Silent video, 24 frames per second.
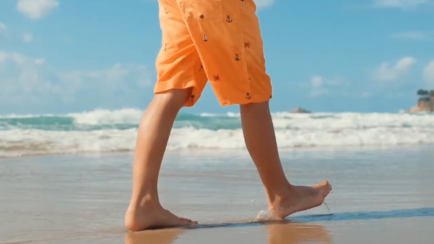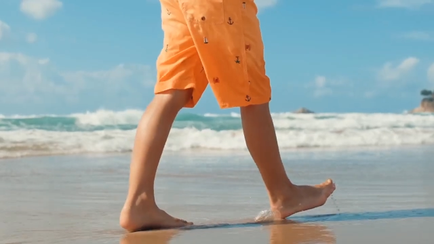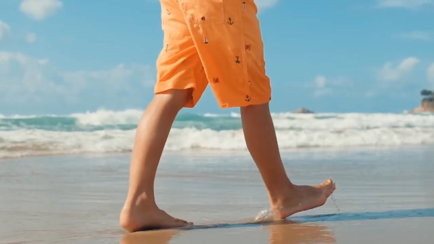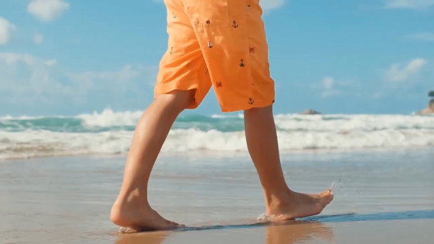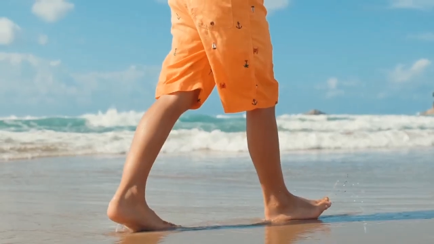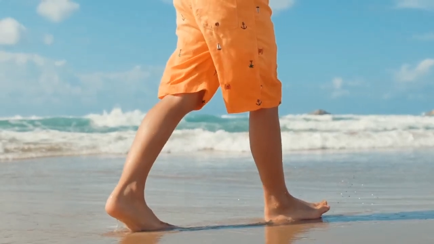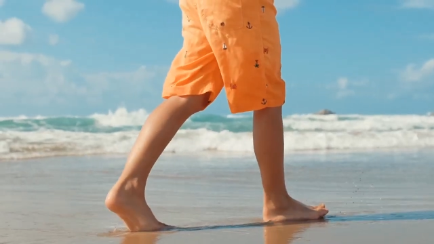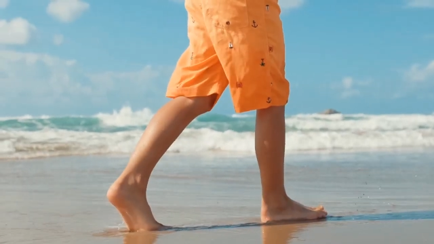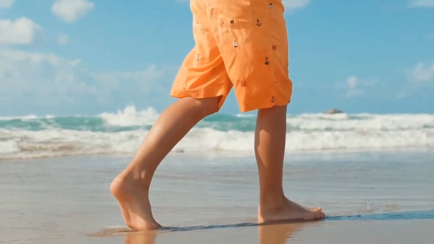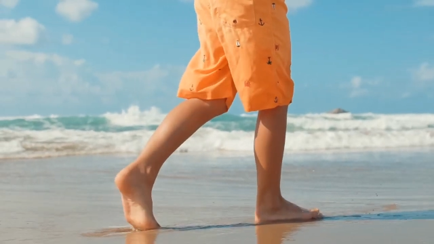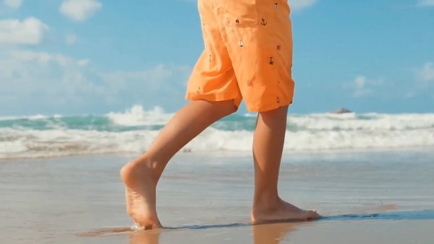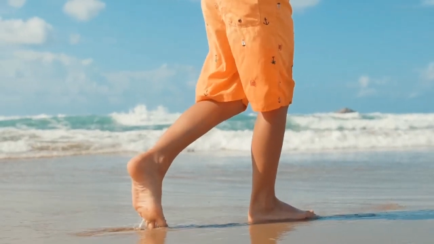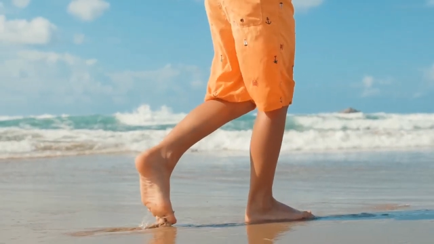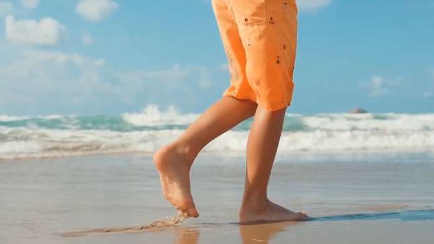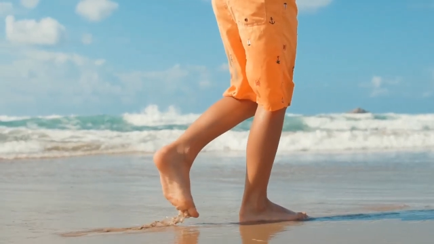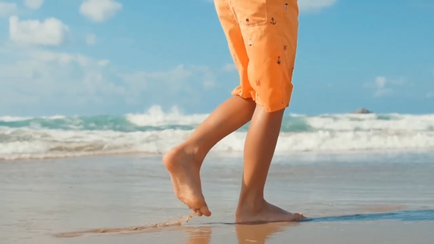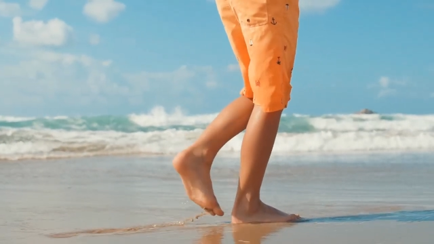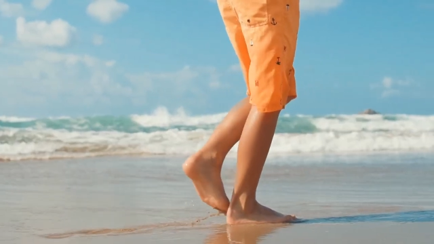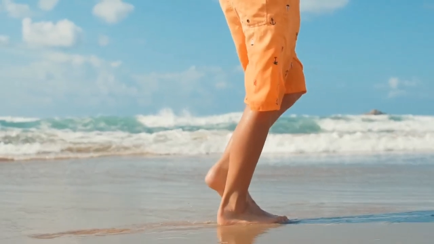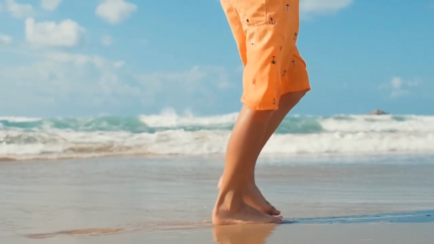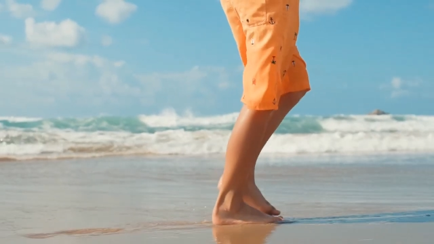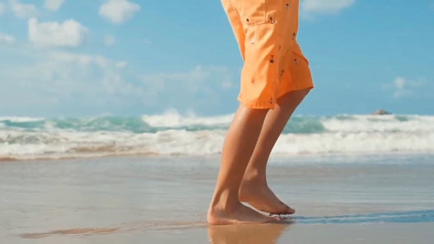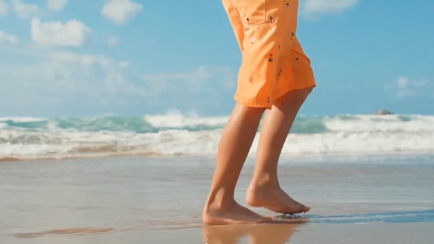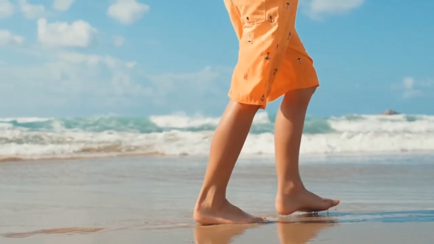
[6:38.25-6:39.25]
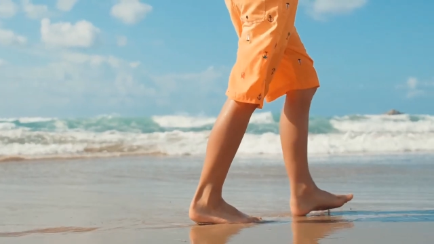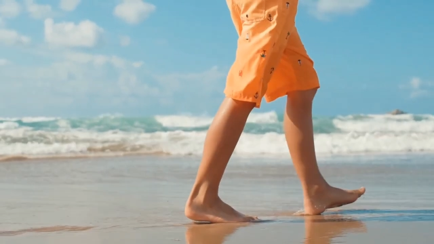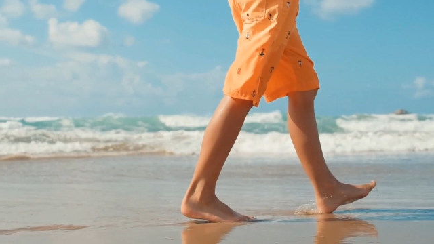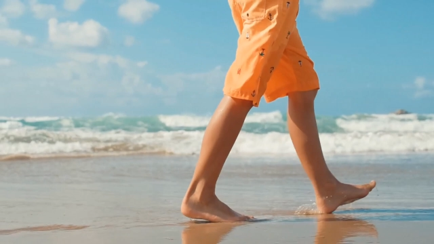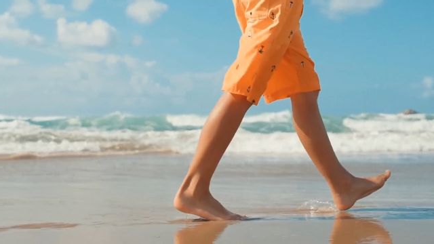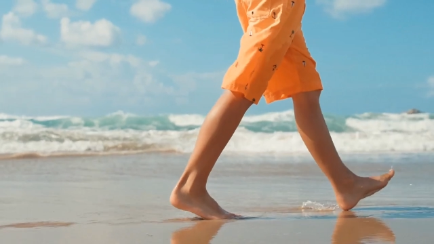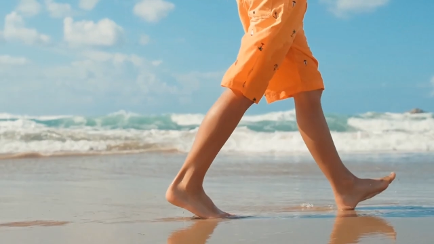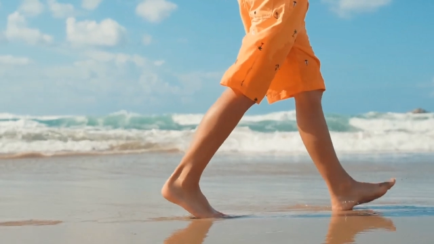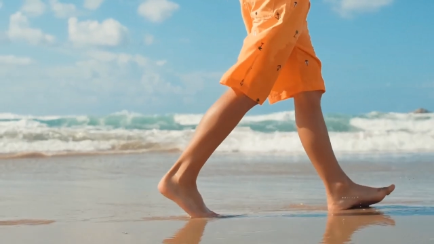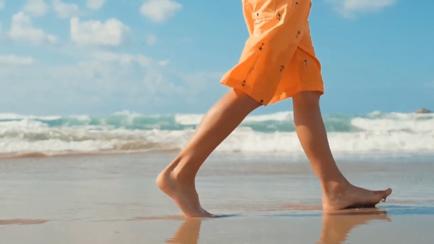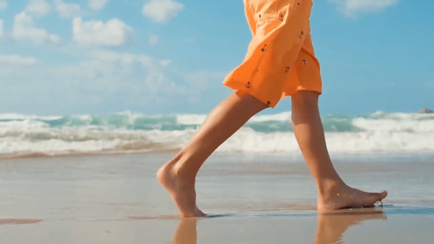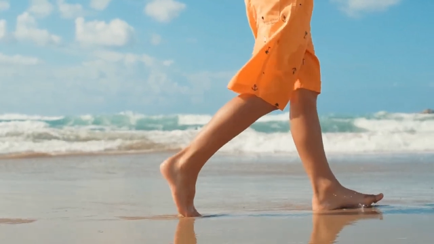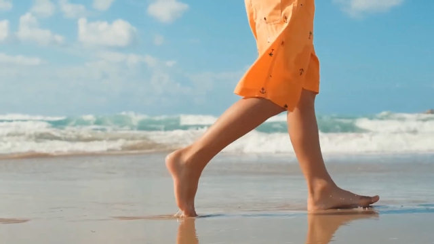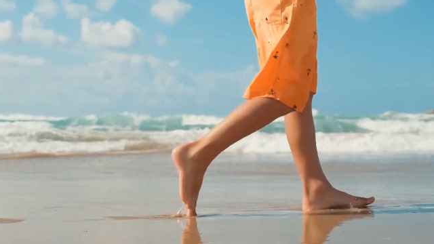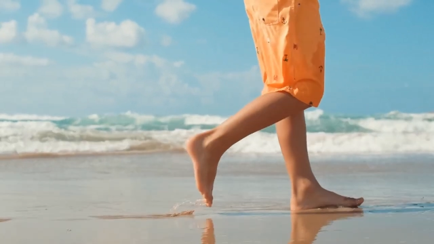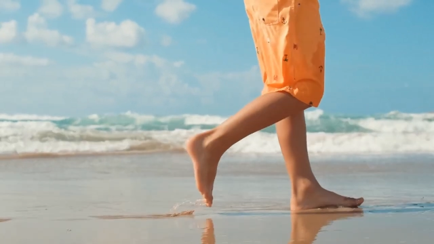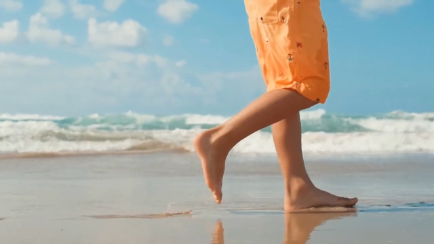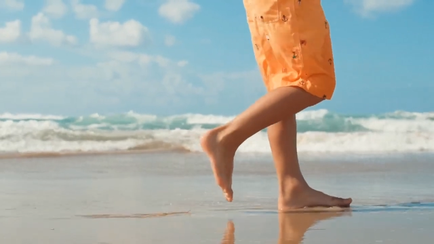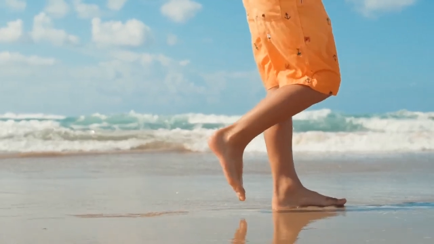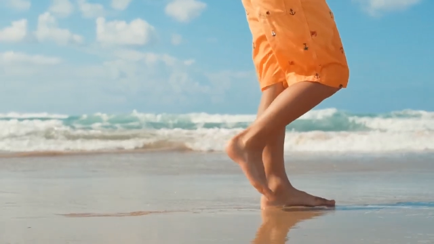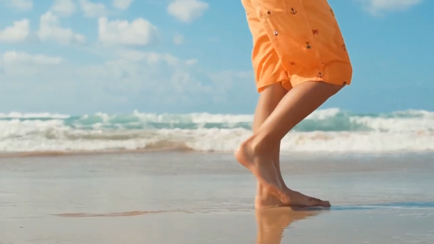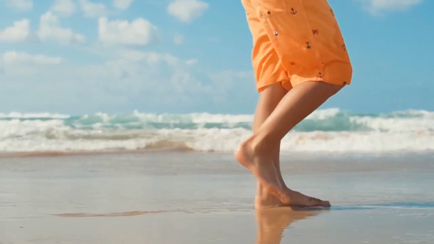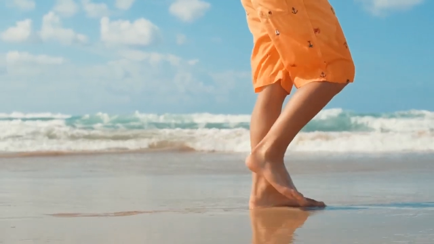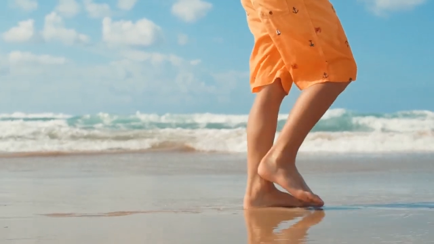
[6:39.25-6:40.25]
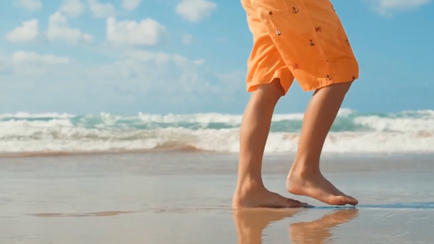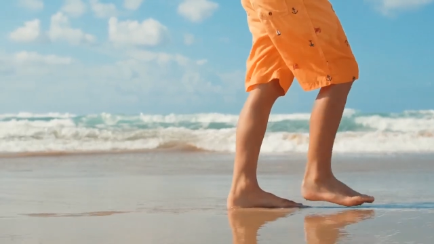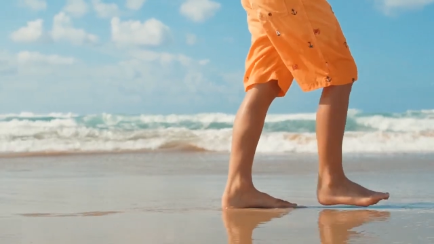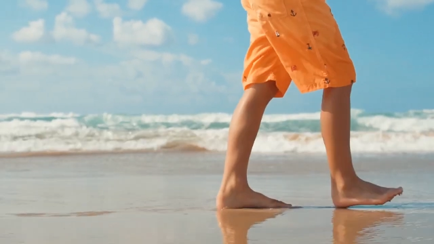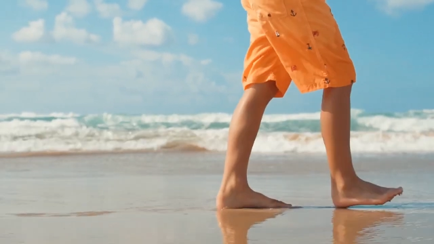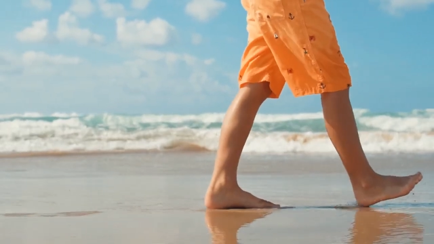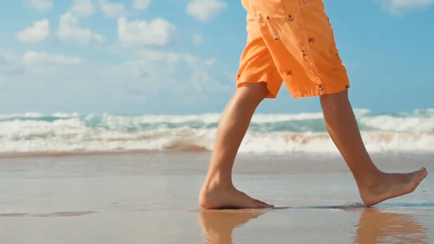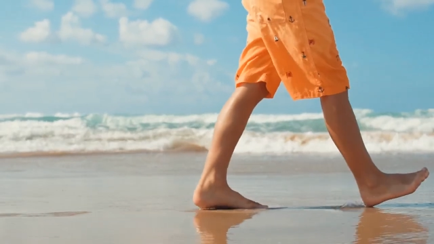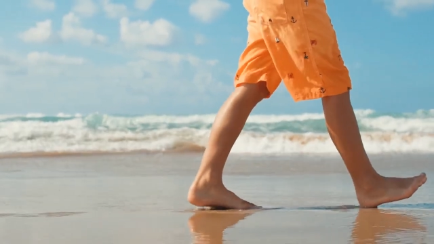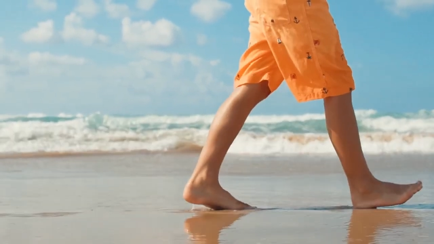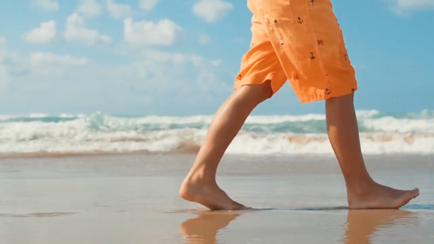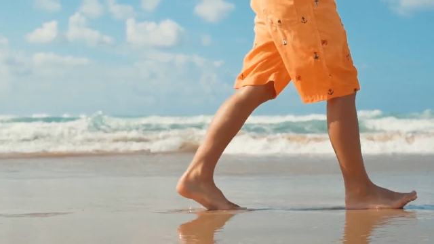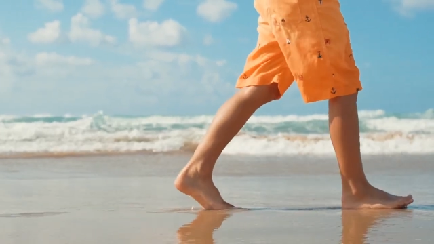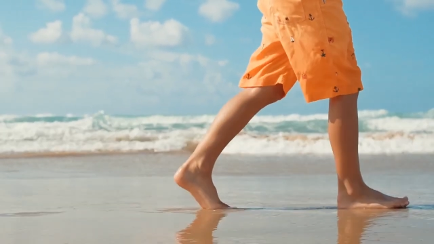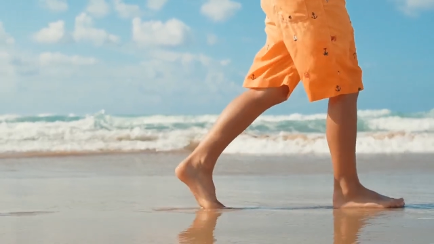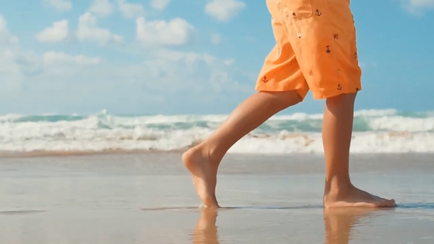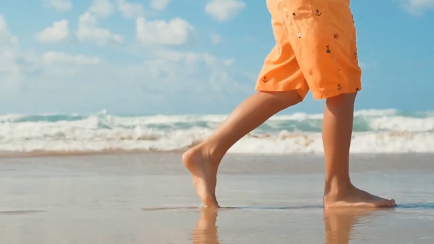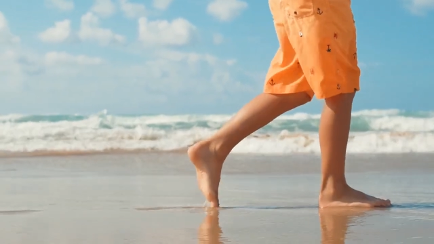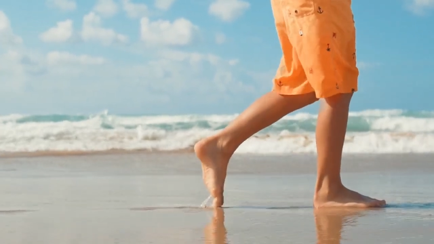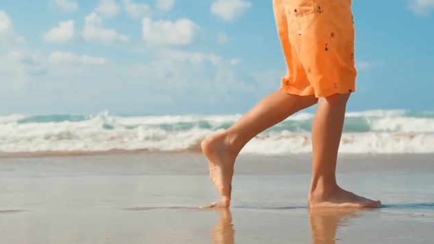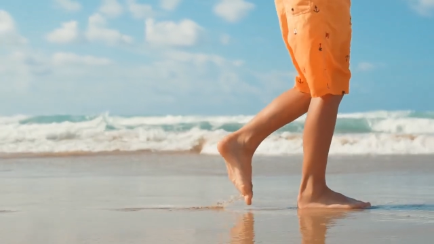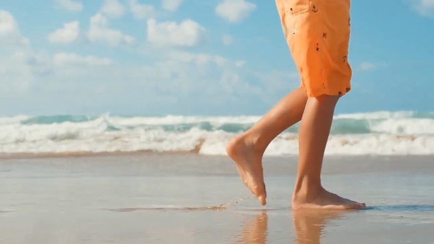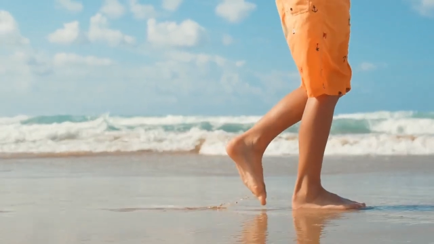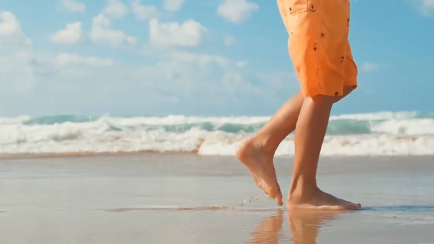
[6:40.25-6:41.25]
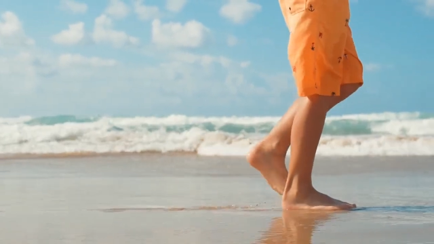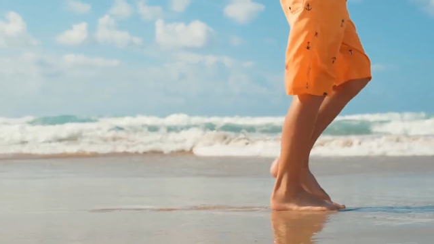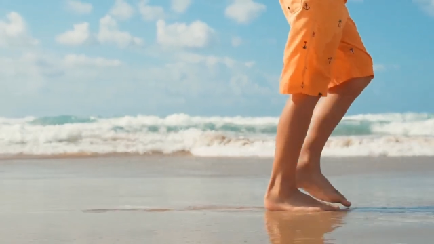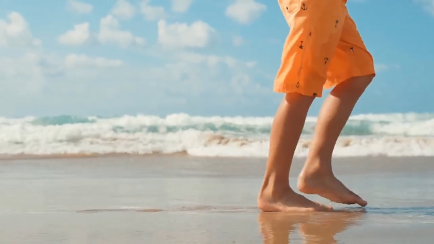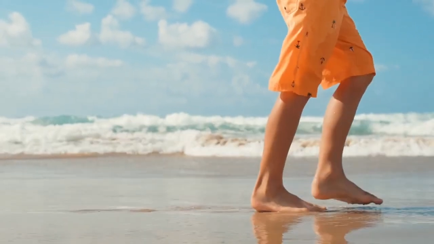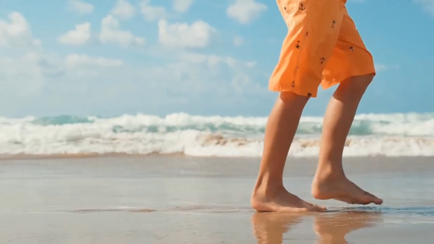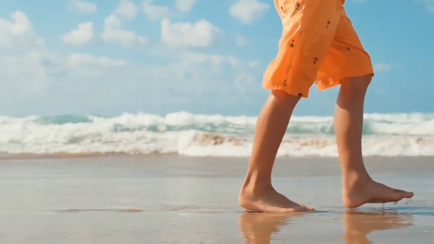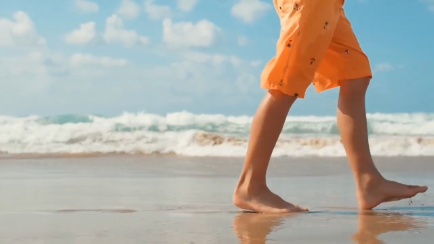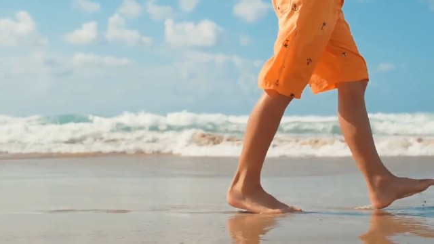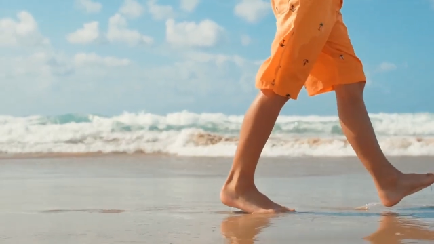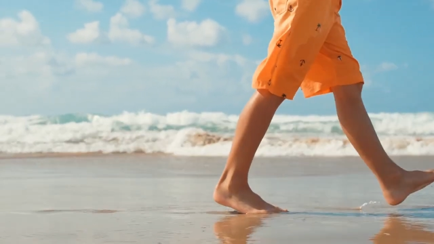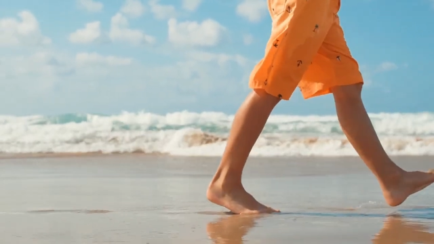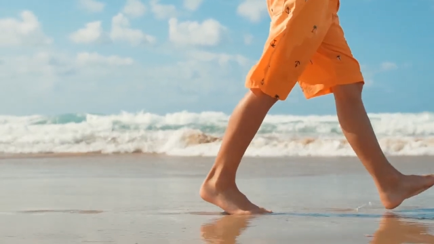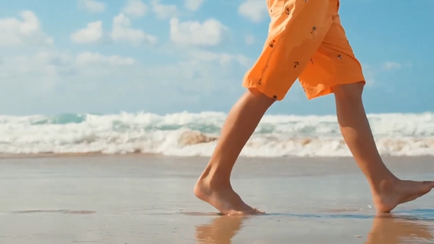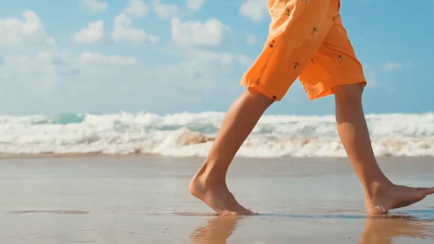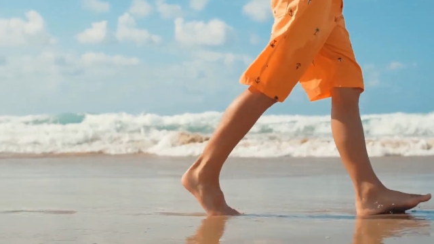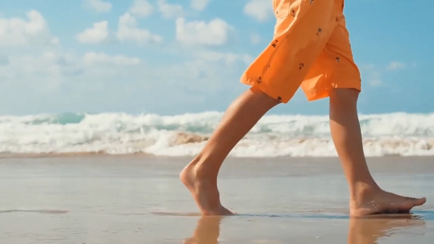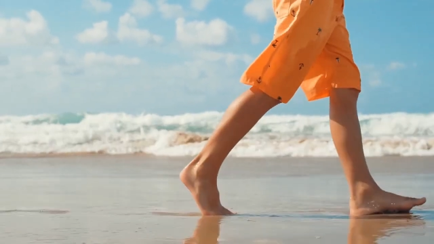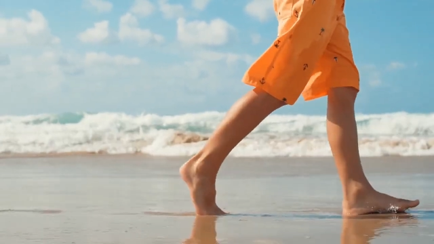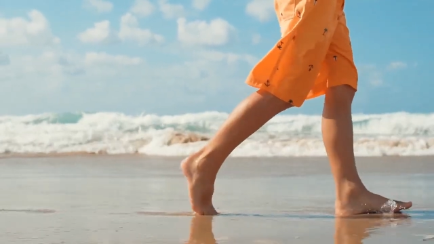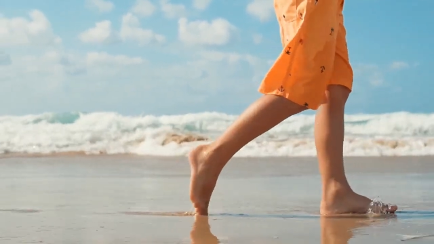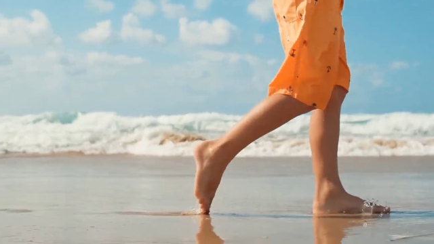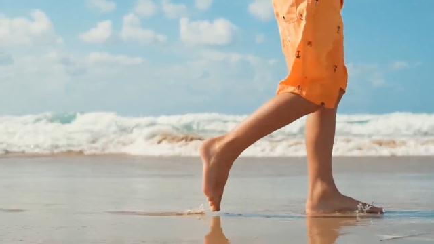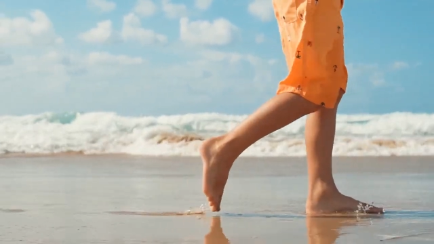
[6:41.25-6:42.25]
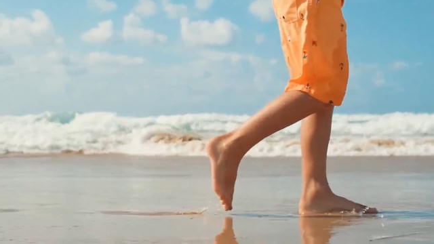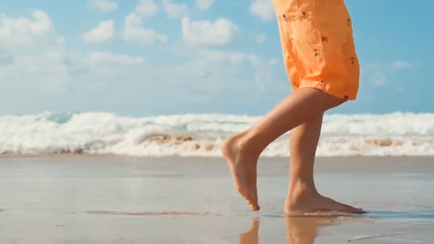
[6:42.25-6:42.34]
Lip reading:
[unreadable: no face in view]